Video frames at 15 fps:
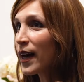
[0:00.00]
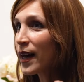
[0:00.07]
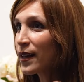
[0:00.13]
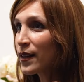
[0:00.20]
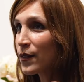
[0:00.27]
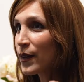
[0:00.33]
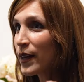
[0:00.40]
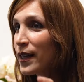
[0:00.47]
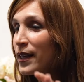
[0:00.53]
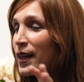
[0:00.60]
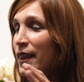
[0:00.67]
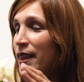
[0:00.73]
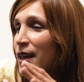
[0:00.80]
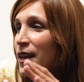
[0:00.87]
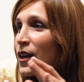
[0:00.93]
to that,
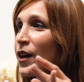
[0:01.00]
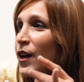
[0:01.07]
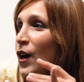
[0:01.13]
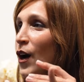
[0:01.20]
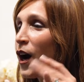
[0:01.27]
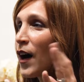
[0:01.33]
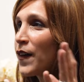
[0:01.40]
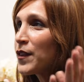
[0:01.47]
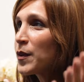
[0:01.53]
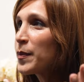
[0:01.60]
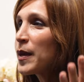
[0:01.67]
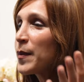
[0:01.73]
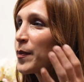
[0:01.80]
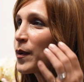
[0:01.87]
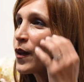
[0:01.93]
right? I think
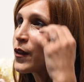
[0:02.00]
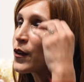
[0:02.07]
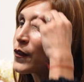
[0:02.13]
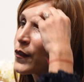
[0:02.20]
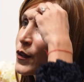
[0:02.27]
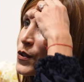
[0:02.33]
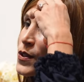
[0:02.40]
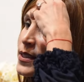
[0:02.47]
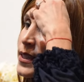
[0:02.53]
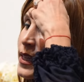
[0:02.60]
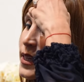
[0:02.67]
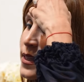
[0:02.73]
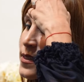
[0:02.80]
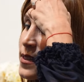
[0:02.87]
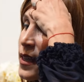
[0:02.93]
often people on their
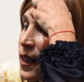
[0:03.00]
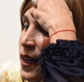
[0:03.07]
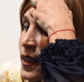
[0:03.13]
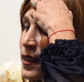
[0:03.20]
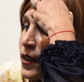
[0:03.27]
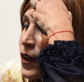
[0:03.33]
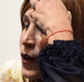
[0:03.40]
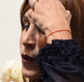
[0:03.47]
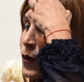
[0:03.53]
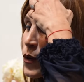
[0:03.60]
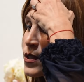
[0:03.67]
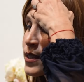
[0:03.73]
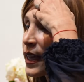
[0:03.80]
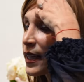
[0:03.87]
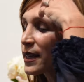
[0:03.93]
first dates, you
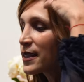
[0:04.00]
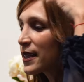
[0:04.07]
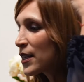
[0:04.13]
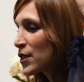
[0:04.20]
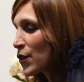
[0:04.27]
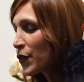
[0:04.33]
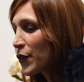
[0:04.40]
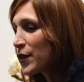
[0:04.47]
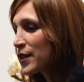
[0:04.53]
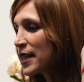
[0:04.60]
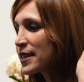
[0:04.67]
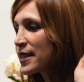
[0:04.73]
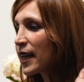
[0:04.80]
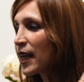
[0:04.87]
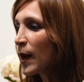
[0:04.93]
know, or second dates or
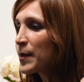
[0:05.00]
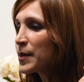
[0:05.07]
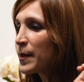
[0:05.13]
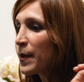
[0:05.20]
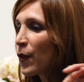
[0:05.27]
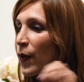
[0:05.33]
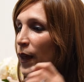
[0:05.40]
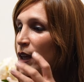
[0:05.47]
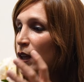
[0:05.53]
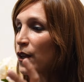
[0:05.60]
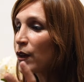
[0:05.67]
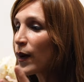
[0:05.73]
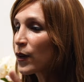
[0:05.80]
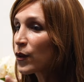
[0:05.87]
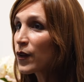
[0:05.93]
third dates, they come to me and they're
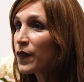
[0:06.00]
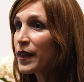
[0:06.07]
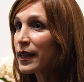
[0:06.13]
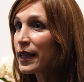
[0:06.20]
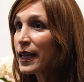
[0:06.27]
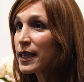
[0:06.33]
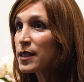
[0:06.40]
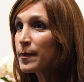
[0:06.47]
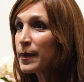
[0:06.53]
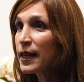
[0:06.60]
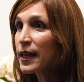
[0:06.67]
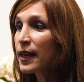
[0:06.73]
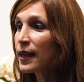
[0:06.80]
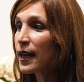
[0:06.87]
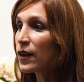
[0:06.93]
like, you know, I don't know if they
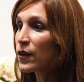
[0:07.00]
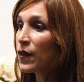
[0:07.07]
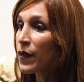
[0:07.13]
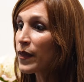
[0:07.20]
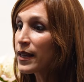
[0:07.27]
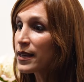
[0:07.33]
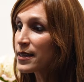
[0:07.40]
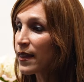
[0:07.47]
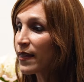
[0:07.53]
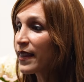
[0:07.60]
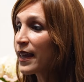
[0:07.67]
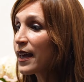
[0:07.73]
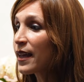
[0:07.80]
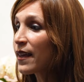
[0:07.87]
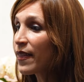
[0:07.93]
liked me and I don't know this
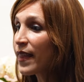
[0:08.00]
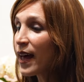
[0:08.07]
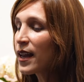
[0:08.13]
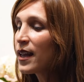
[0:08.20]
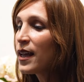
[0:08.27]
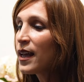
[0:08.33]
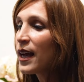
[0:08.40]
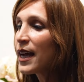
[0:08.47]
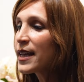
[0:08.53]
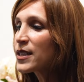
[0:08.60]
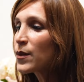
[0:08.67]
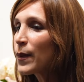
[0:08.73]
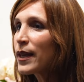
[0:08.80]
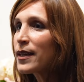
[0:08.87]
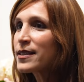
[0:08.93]
and they and that.
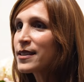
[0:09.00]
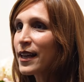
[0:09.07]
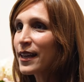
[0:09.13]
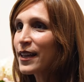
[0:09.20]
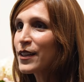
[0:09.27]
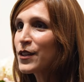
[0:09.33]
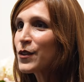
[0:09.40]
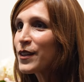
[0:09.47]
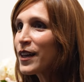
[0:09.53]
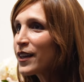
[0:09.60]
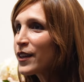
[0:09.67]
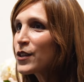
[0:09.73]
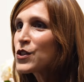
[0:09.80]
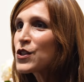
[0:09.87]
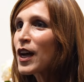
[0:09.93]
I said, wait a second,
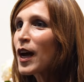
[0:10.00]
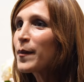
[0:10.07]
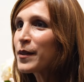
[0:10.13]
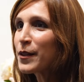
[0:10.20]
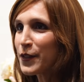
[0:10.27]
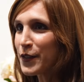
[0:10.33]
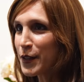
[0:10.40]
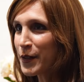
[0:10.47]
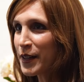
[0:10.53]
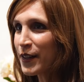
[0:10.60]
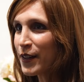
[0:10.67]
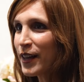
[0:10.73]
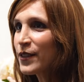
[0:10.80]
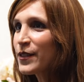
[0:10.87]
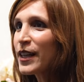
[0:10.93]
you're not on a job
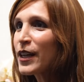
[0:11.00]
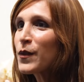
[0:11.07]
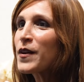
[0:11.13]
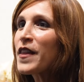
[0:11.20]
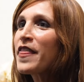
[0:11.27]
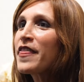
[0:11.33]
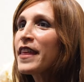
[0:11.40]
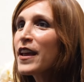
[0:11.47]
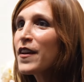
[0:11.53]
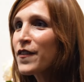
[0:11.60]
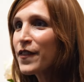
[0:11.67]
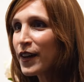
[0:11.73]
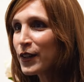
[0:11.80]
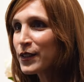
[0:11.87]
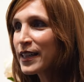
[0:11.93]
interview here. I don't care what
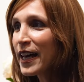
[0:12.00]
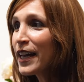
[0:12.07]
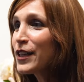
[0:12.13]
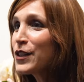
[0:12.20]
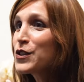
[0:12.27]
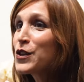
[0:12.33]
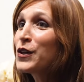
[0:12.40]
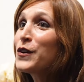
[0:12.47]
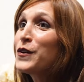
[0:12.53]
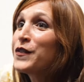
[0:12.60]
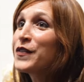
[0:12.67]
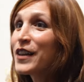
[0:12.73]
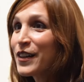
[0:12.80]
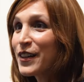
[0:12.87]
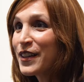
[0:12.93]
they felt. How
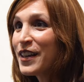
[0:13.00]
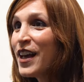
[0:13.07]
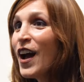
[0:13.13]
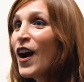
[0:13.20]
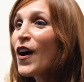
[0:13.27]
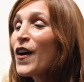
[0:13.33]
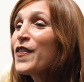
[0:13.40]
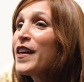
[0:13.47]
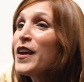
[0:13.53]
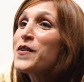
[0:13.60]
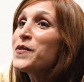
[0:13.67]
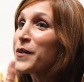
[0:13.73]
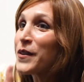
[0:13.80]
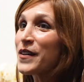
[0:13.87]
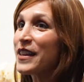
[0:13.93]
did you feel? Are
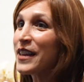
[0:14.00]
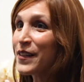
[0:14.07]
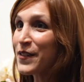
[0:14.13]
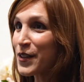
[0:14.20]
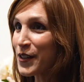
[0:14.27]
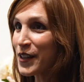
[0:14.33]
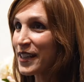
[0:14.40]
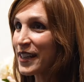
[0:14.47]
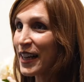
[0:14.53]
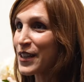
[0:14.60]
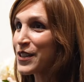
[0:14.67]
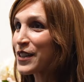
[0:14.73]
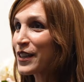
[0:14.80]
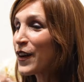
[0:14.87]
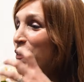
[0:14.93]
they worthy of your
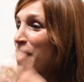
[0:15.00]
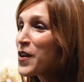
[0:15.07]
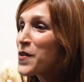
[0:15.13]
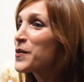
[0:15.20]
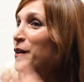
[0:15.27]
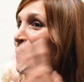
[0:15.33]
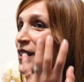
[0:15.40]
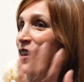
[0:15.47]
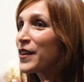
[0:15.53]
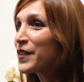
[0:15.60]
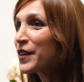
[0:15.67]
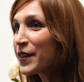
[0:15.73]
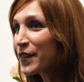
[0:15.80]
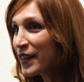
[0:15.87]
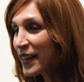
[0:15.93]
connection? Are they
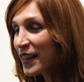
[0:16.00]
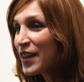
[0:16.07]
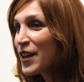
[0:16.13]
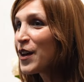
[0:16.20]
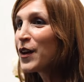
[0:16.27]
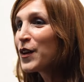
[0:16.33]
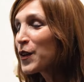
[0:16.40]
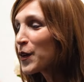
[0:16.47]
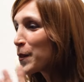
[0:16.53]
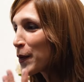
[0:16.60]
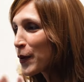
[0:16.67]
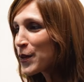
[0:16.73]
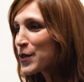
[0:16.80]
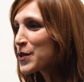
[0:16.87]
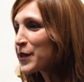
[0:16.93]
worthy of hearing
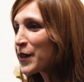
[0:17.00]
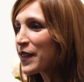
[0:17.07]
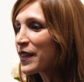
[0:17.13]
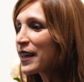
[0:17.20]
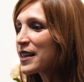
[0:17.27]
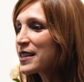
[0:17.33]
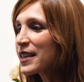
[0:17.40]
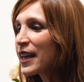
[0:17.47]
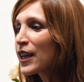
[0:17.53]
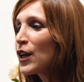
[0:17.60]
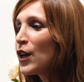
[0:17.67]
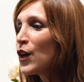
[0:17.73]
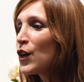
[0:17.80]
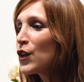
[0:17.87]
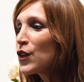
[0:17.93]
your personal things?
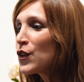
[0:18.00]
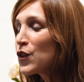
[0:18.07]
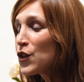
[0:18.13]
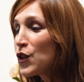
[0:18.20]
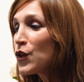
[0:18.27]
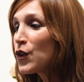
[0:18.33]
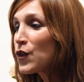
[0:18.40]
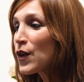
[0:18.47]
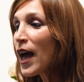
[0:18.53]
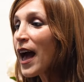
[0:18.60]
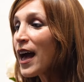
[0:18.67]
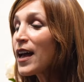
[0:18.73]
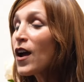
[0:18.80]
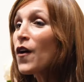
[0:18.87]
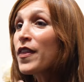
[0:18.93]
Like you,
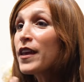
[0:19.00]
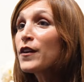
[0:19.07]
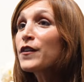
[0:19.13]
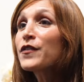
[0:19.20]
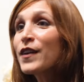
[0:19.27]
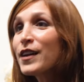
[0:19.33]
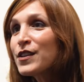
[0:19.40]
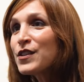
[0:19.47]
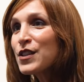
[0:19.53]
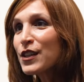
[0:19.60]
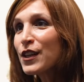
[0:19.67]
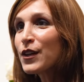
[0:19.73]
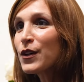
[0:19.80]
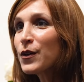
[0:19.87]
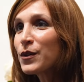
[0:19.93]
are they a
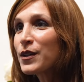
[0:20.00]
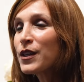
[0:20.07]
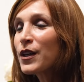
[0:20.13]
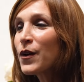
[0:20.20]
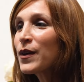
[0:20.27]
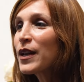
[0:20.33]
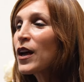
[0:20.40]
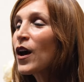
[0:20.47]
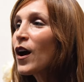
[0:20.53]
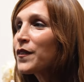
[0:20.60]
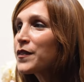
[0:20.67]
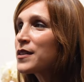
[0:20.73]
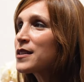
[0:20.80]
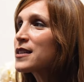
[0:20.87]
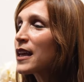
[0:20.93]
friend to you? You know, and
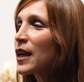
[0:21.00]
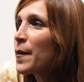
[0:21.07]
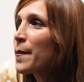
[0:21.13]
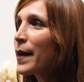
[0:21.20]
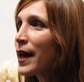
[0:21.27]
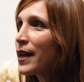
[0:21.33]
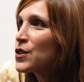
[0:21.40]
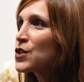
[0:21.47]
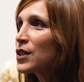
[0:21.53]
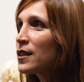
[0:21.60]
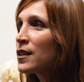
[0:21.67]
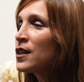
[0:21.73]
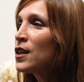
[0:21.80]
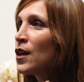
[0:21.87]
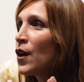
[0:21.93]
I often say,
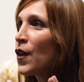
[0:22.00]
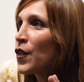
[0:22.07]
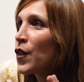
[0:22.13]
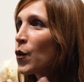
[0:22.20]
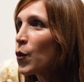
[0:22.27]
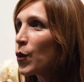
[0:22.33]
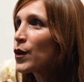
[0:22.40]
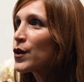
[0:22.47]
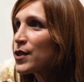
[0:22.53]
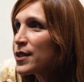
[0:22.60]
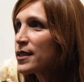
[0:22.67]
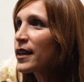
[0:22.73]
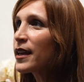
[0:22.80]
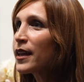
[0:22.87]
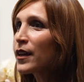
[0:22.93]
imagine the
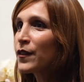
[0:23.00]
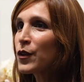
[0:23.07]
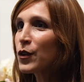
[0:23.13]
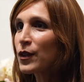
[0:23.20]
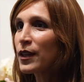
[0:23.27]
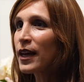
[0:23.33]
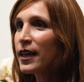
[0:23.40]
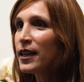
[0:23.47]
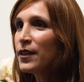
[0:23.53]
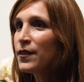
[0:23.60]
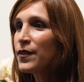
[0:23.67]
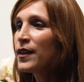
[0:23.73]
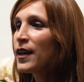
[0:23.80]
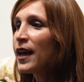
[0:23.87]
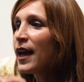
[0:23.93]
worst day of your
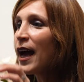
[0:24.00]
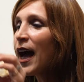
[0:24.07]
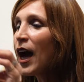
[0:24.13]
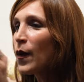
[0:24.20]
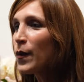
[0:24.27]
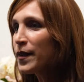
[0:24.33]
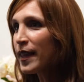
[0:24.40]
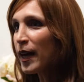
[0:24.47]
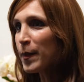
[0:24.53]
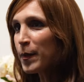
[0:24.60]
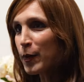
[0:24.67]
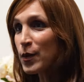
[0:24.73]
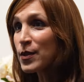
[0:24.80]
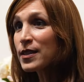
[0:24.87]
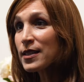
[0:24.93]
life. How would
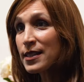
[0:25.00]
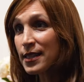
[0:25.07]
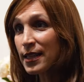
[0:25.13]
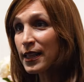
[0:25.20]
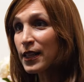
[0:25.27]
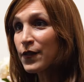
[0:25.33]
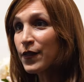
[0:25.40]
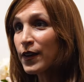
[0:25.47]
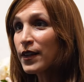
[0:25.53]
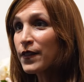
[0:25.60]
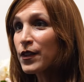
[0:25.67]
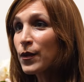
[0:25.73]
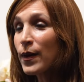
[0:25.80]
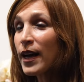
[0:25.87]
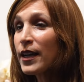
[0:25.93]
that person sitting in
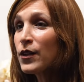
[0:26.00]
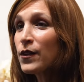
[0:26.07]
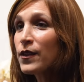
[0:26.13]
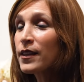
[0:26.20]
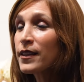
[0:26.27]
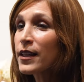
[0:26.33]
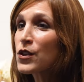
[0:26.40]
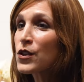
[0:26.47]
front of you, how do you